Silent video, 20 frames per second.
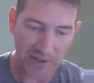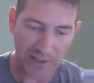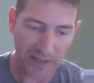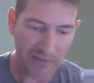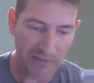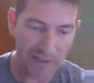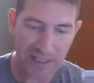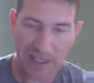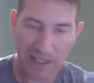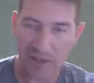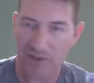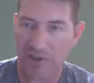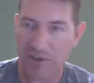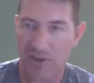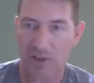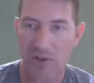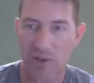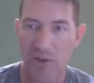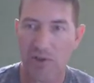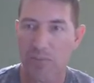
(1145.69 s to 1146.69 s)
Everything else on the
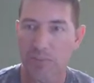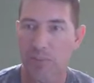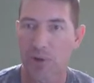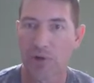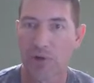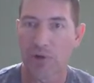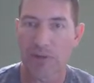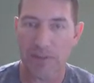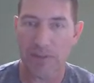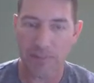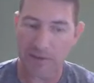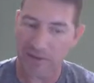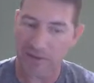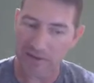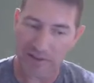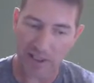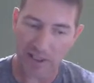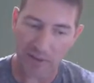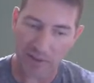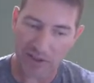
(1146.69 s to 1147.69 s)
card is perfect, but the
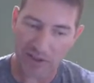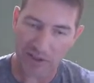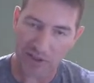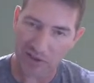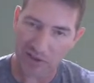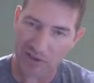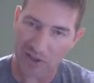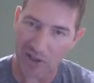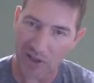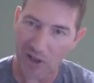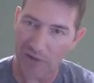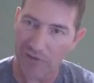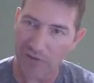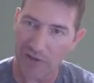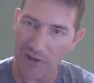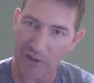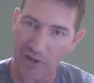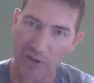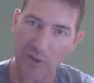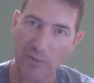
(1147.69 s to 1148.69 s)
centering is just off a
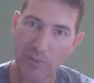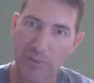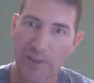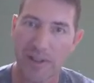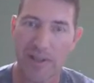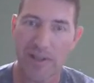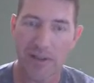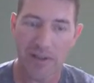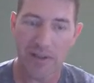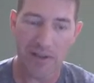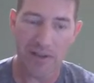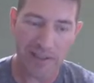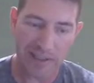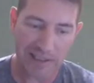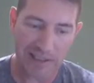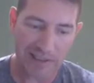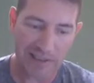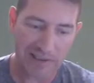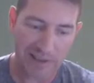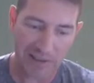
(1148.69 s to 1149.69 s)
little bit, on at
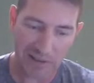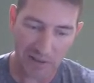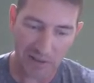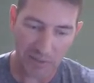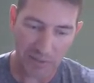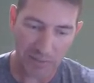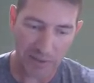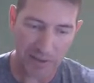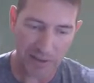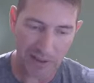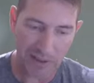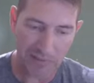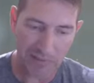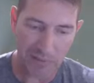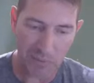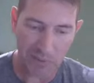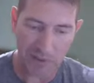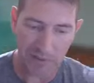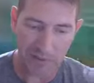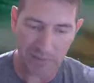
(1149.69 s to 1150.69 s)
least a little bit on every
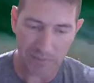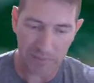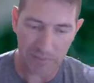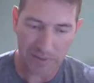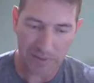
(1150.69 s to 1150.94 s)
one of them.